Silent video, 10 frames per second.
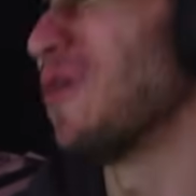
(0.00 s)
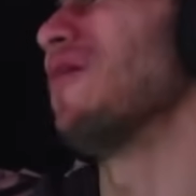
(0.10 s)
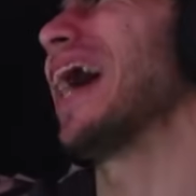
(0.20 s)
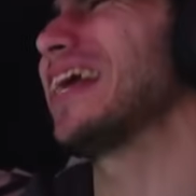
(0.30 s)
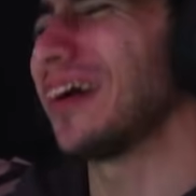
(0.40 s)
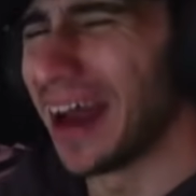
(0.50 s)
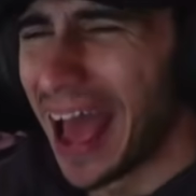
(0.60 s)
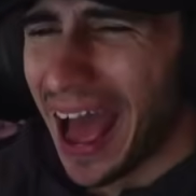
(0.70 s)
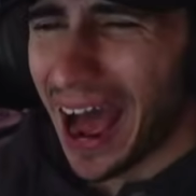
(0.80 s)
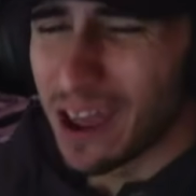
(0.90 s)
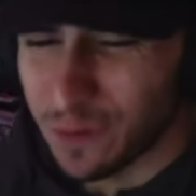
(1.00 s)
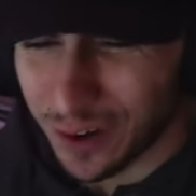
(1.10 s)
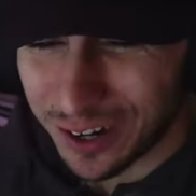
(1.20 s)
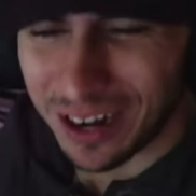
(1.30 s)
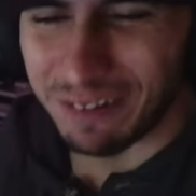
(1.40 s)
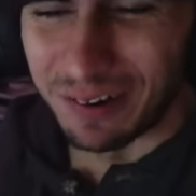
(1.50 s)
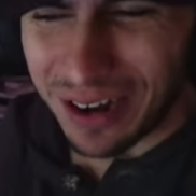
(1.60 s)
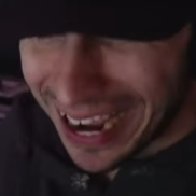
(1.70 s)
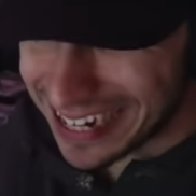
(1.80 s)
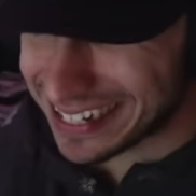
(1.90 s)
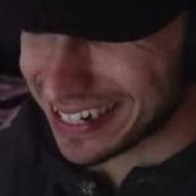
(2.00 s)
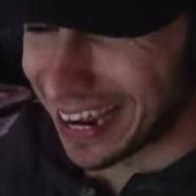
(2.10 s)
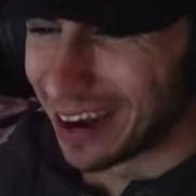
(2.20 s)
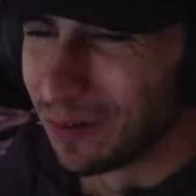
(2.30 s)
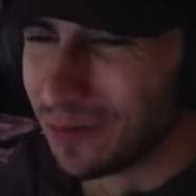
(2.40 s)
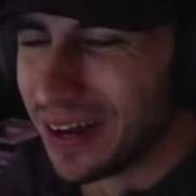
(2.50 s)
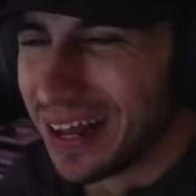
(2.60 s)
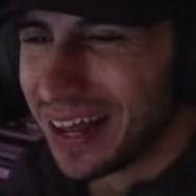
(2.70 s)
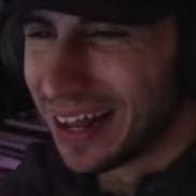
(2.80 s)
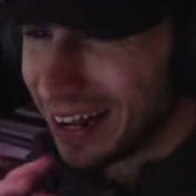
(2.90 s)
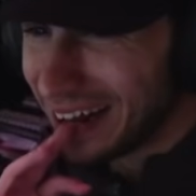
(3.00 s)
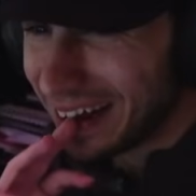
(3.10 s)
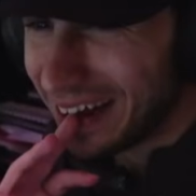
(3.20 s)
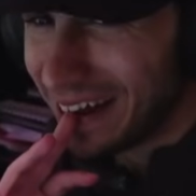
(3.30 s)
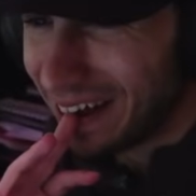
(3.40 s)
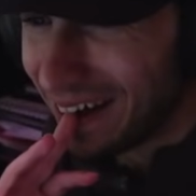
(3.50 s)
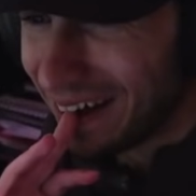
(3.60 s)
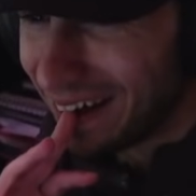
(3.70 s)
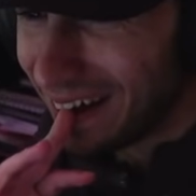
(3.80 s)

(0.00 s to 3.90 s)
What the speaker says: my god, I forgot about Asa. Kiss that big rock. Turn